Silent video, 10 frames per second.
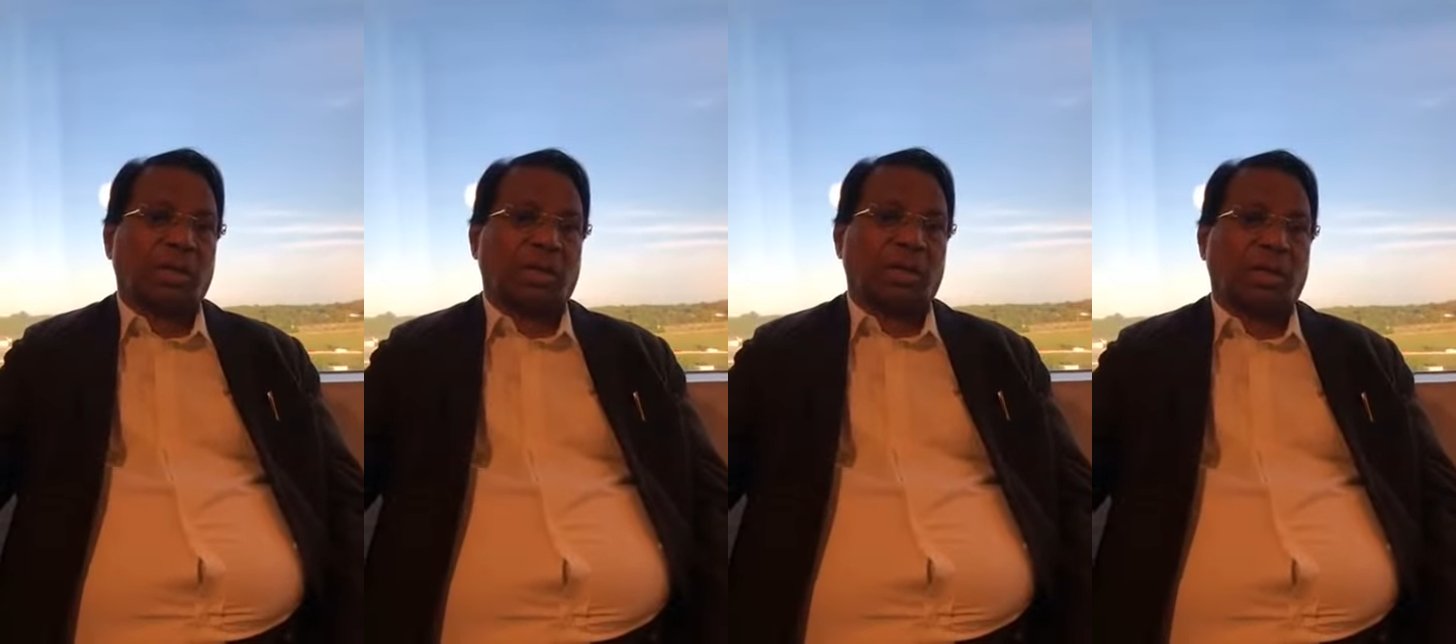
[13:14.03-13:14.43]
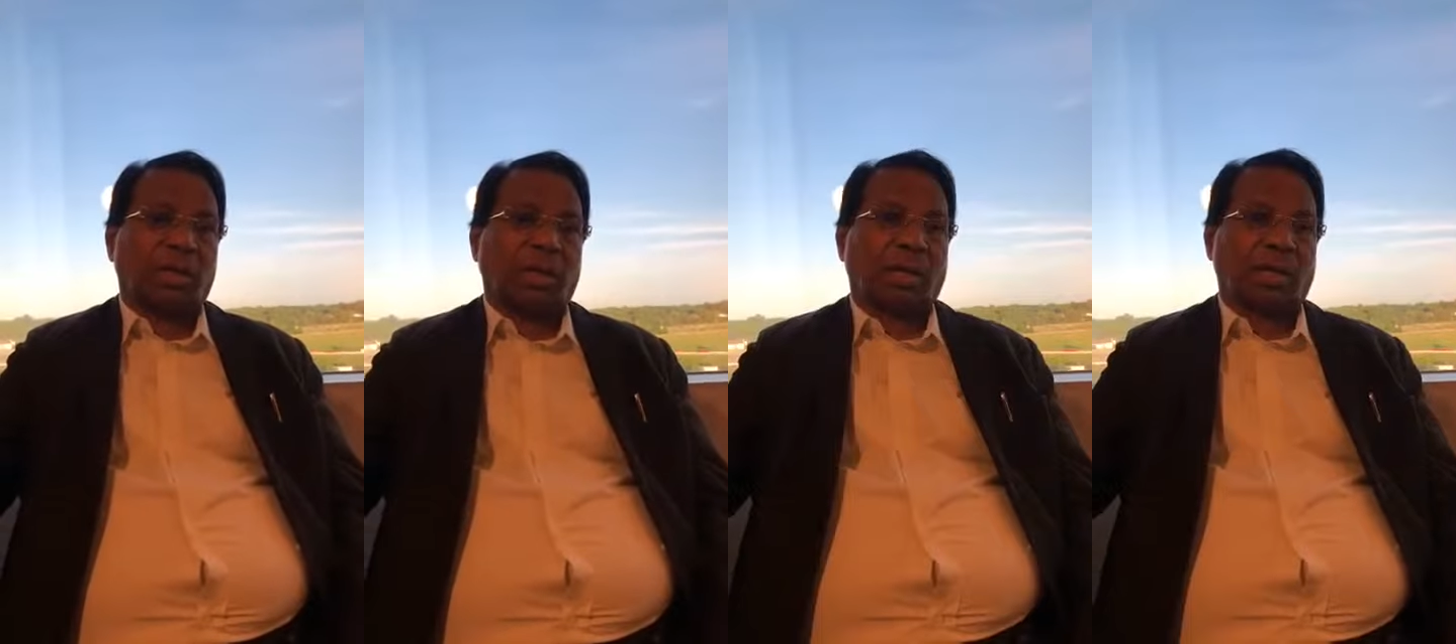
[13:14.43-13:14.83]
in
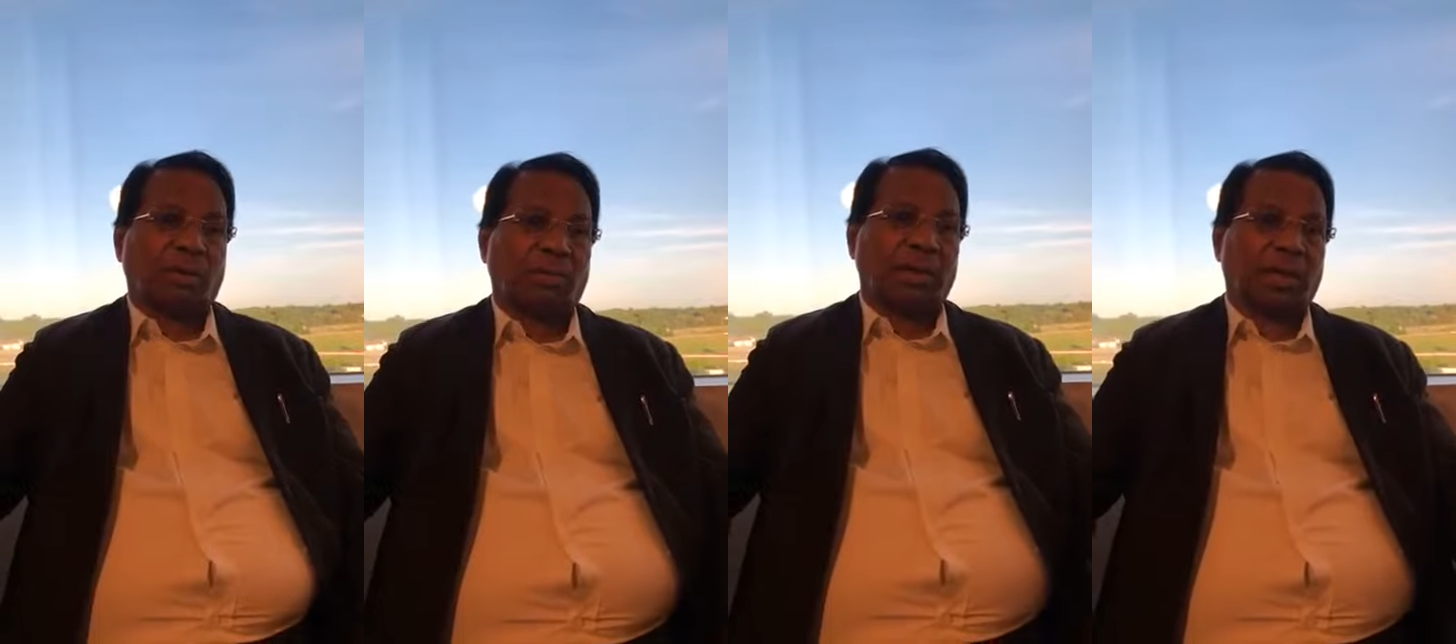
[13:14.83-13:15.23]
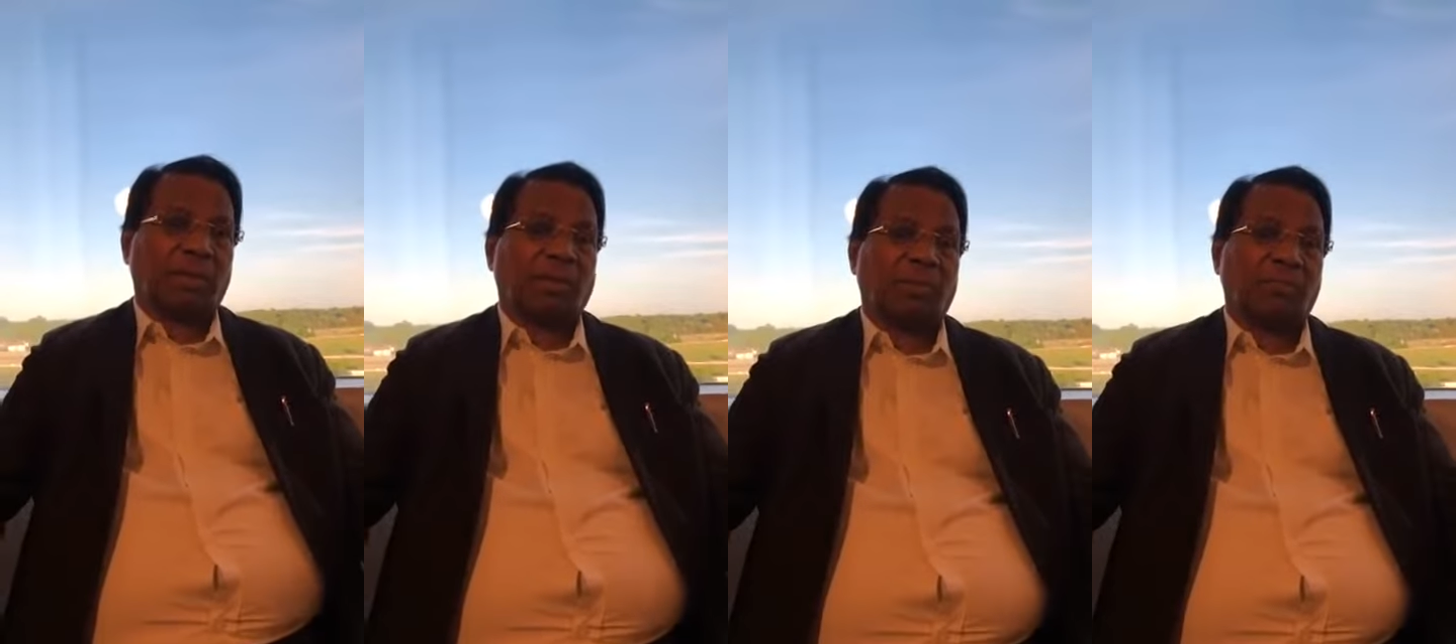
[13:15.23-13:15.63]
the economic
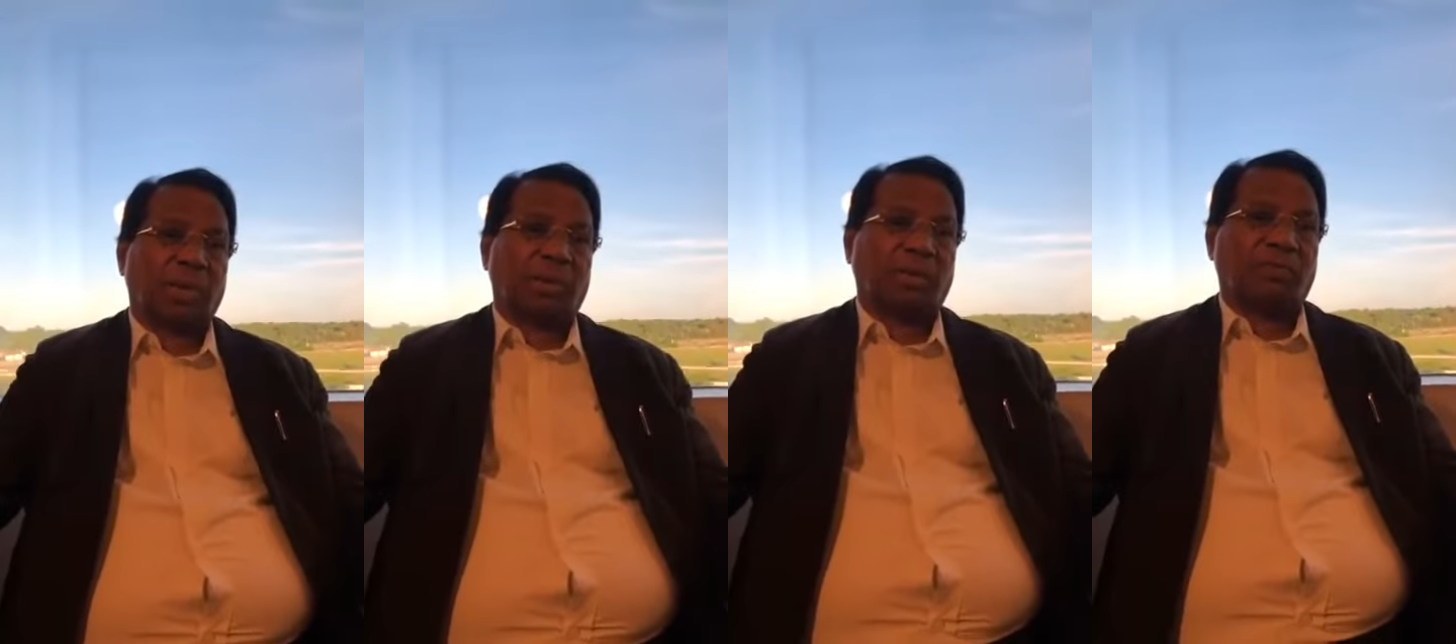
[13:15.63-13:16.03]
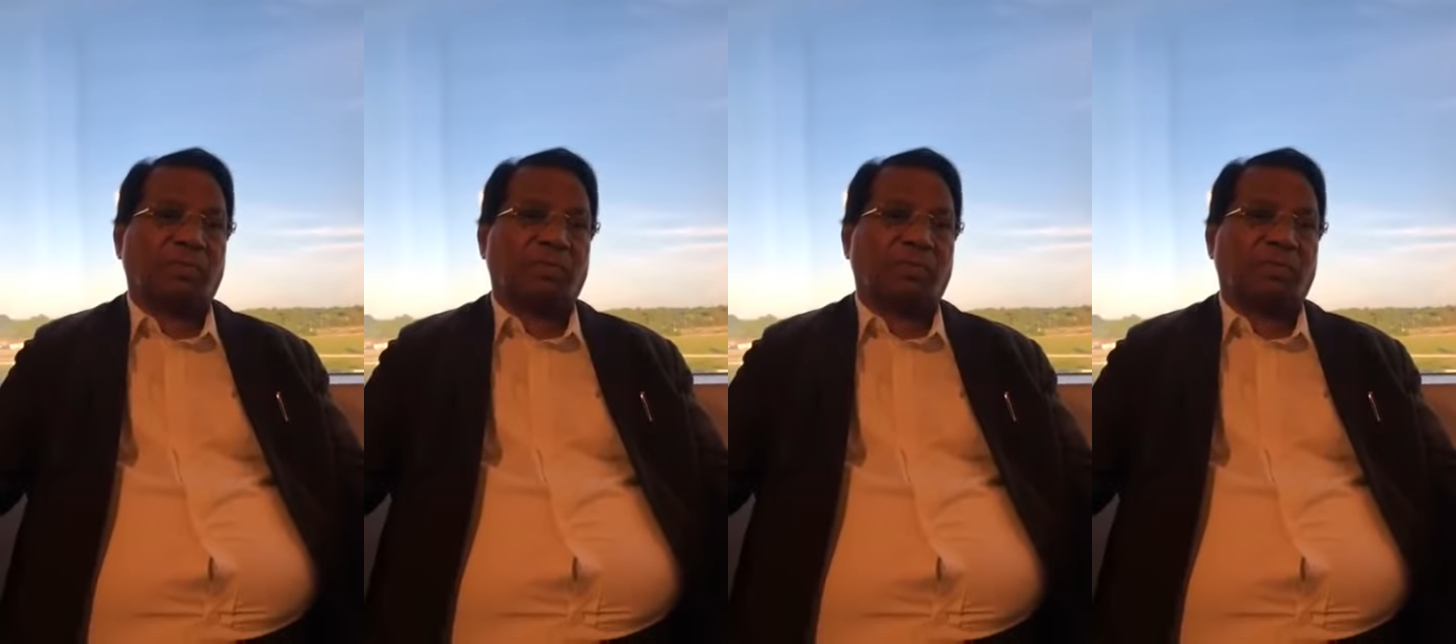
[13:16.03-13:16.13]
development of